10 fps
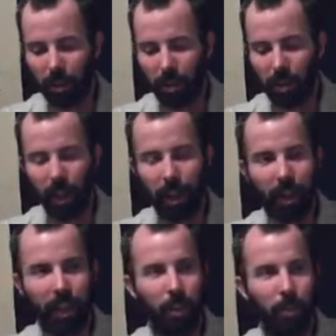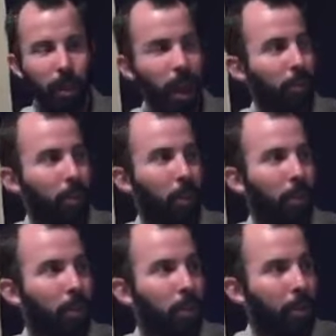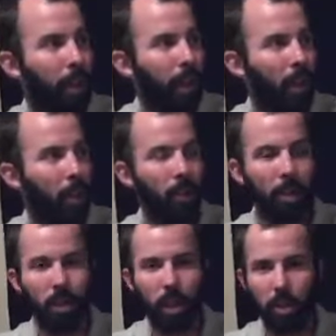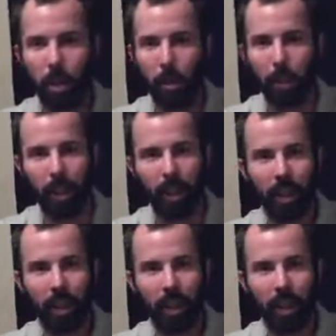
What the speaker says: like fast forward through a video just by bending it,